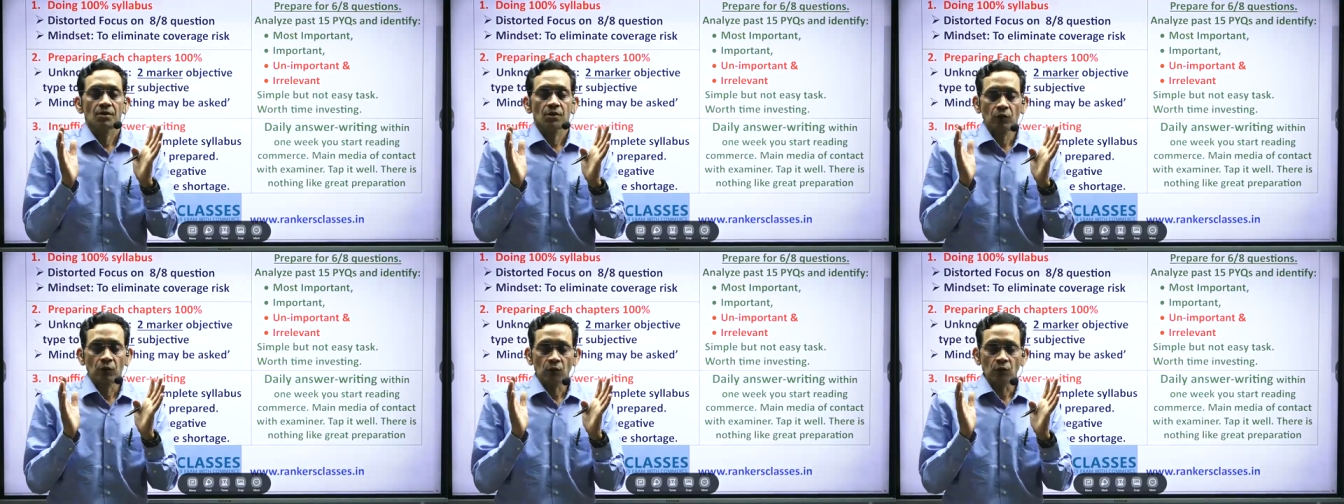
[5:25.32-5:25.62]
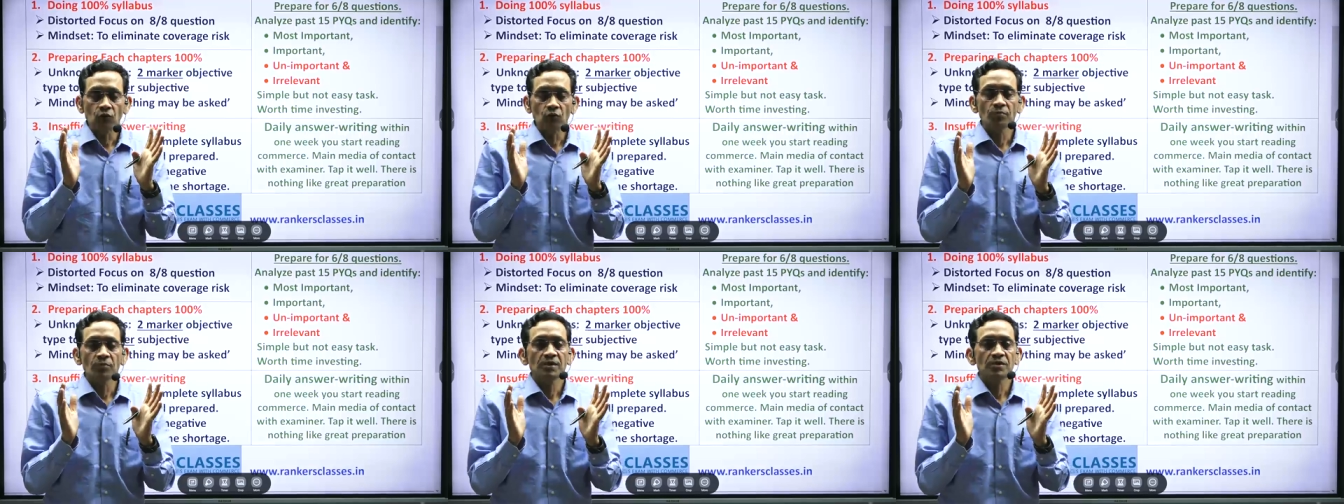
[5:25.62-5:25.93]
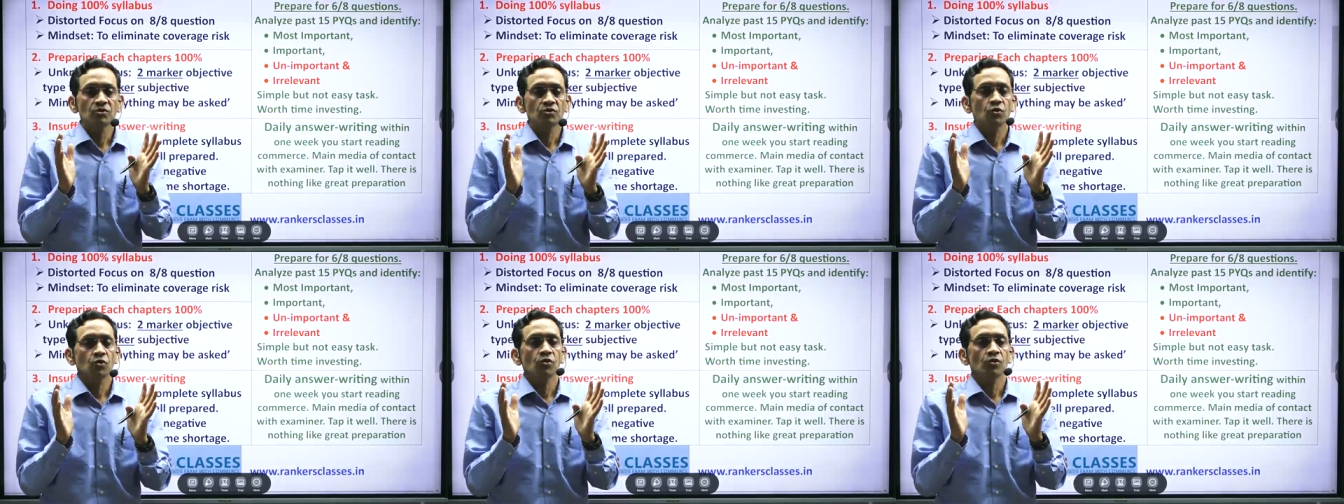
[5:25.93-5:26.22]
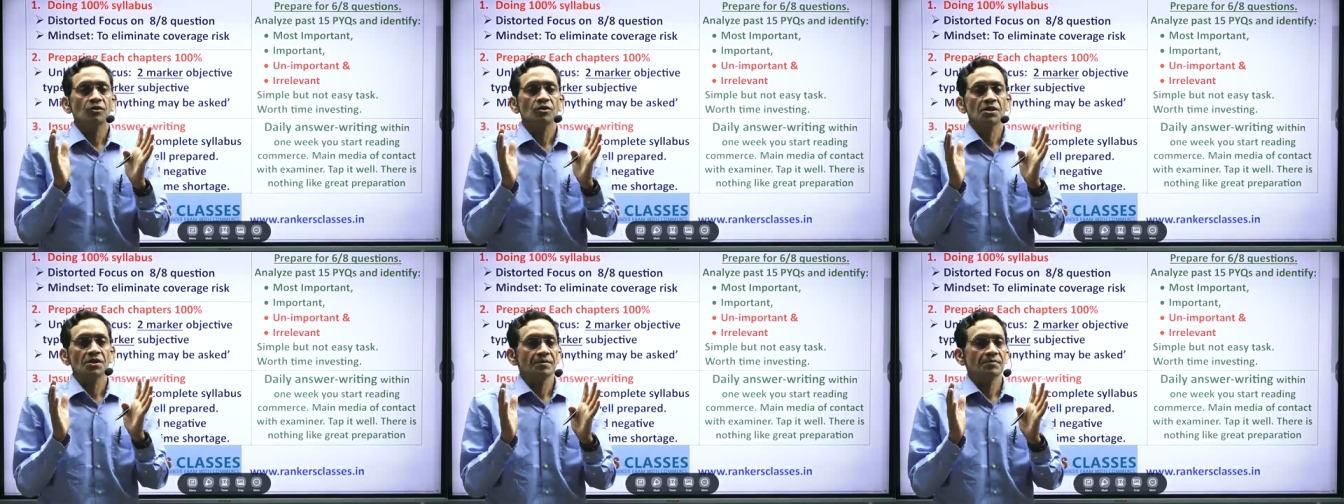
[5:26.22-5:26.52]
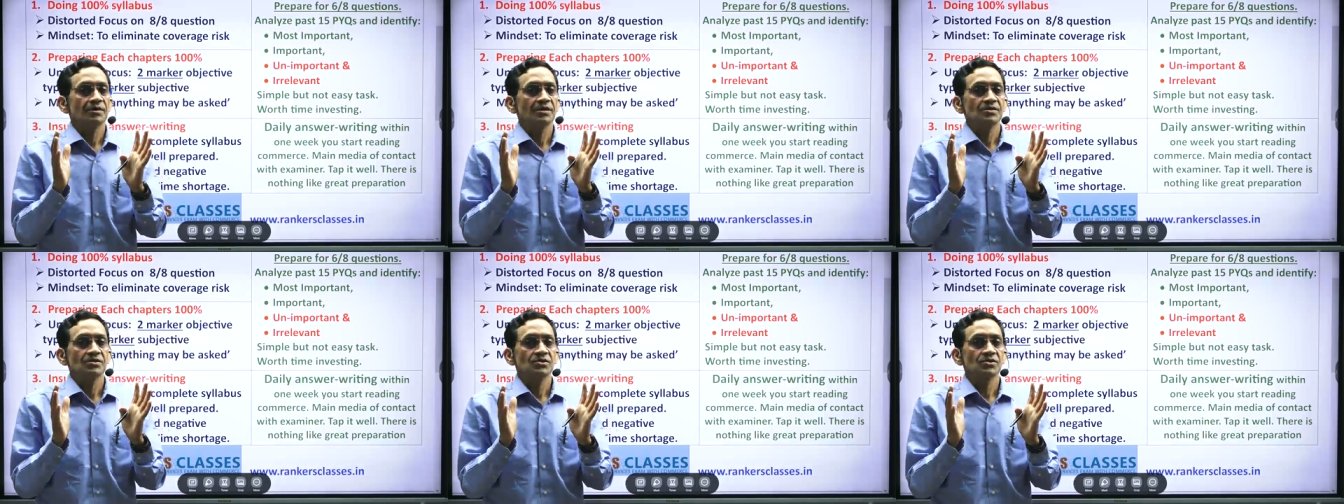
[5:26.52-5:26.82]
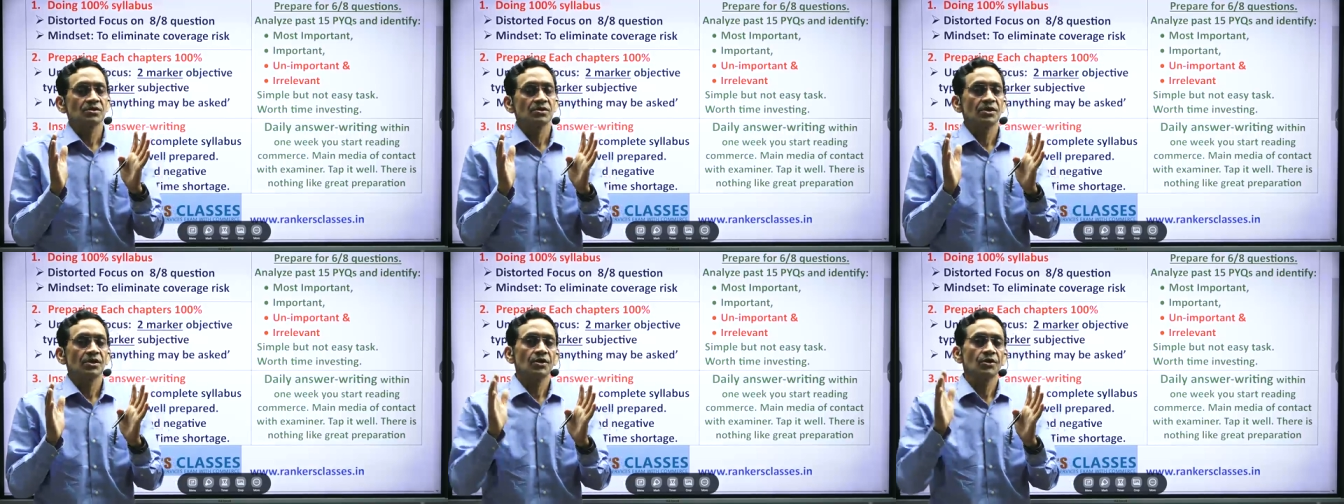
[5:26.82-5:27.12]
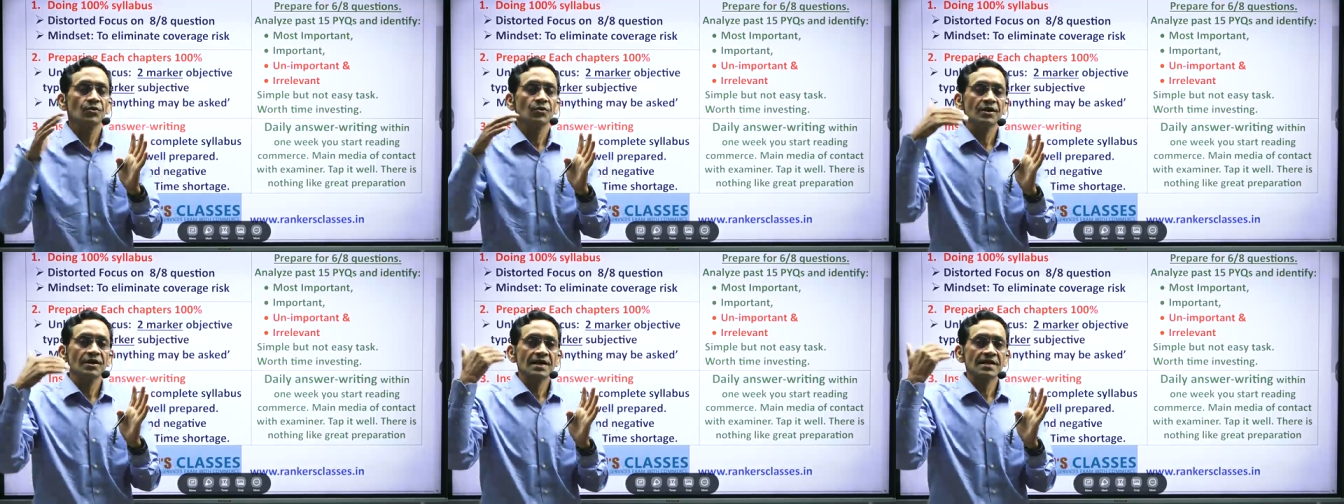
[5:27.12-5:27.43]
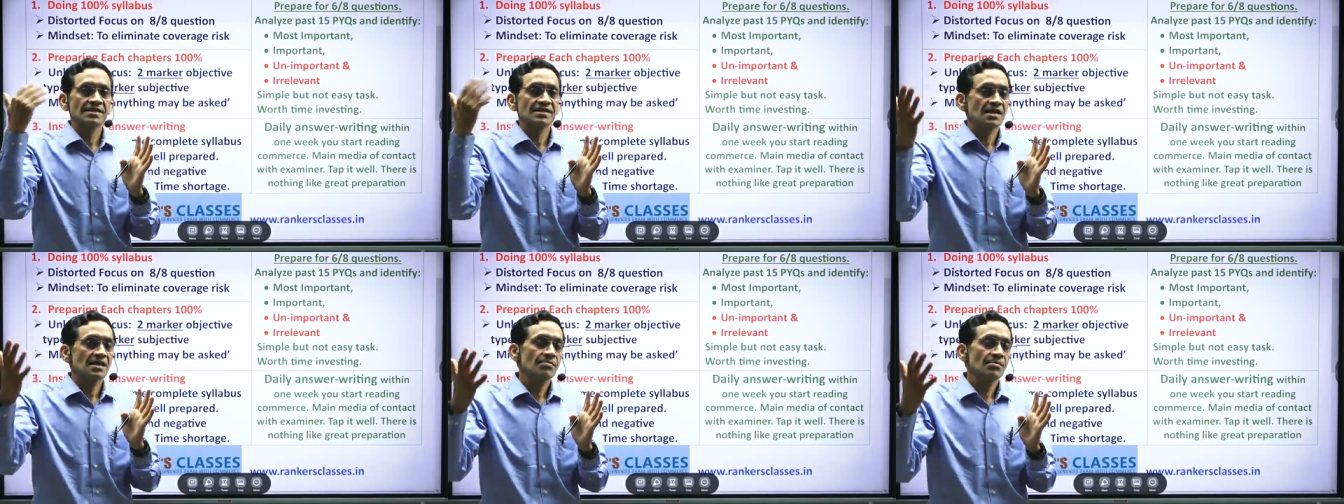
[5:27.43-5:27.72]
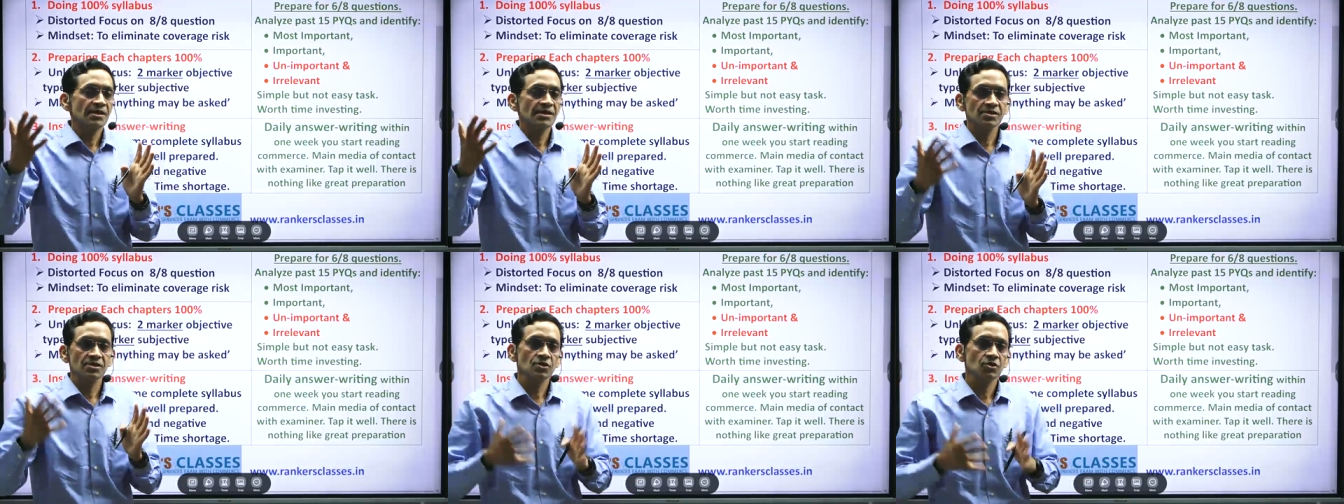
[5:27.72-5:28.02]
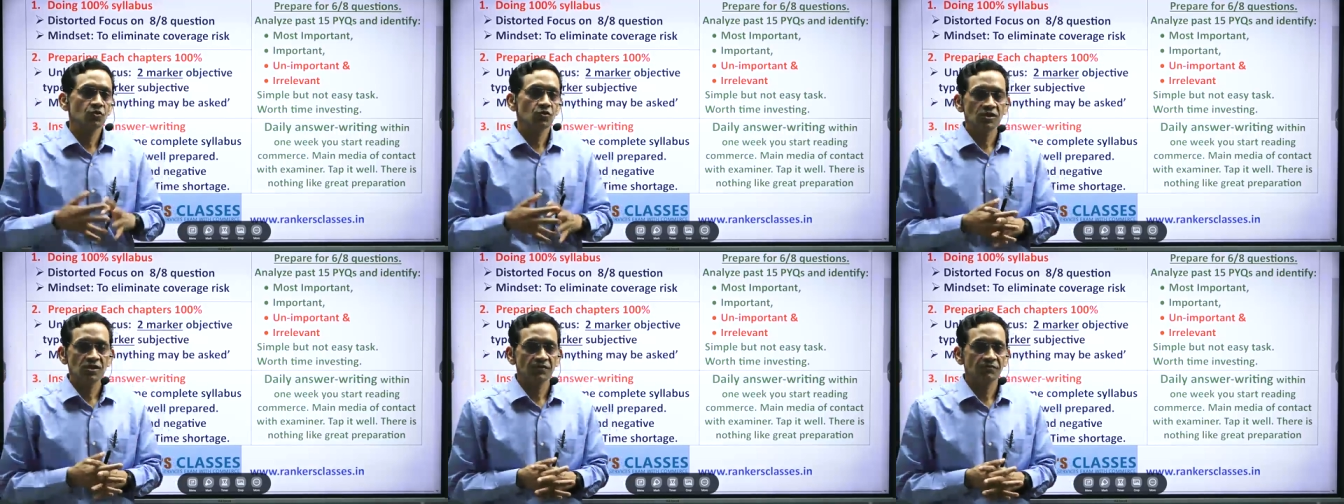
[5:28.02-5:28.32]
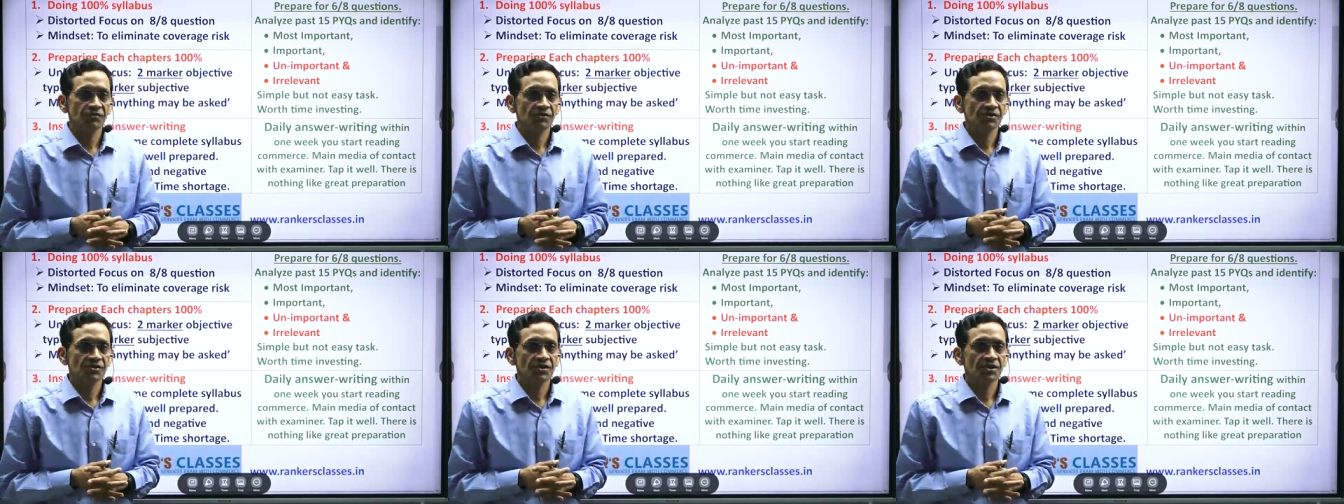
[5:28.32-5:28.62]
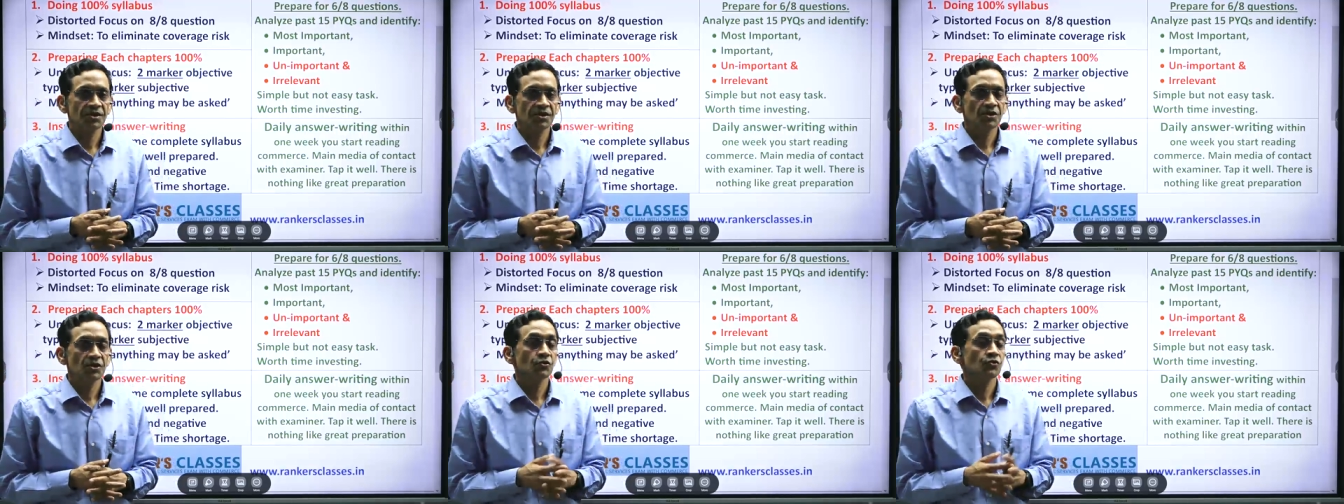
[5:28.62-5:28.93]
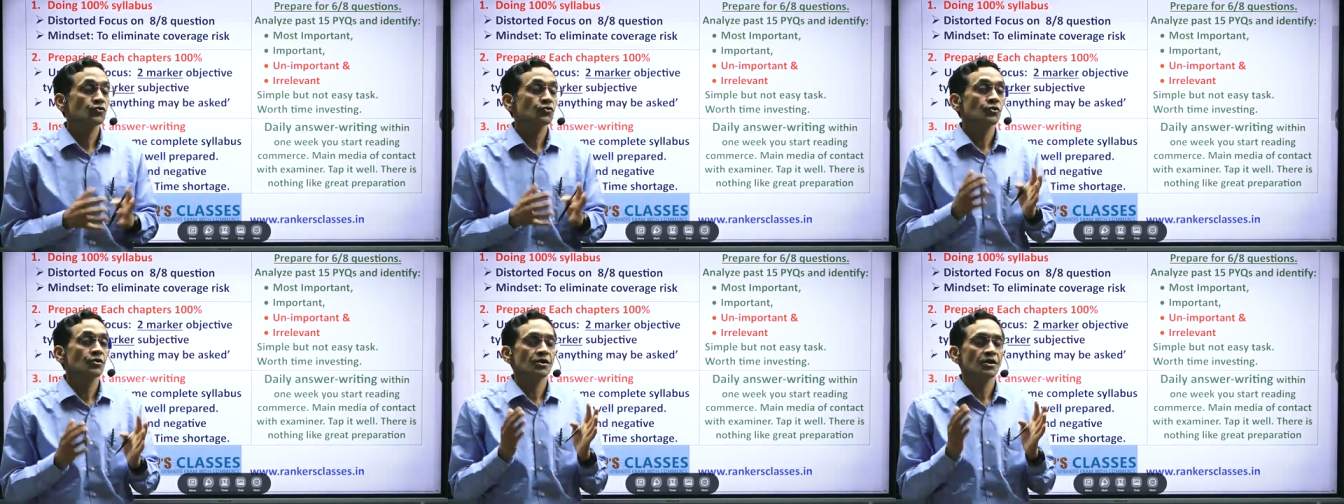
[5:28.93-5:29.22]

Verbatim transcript: two months or three months uh, during exam days is not sufficient you should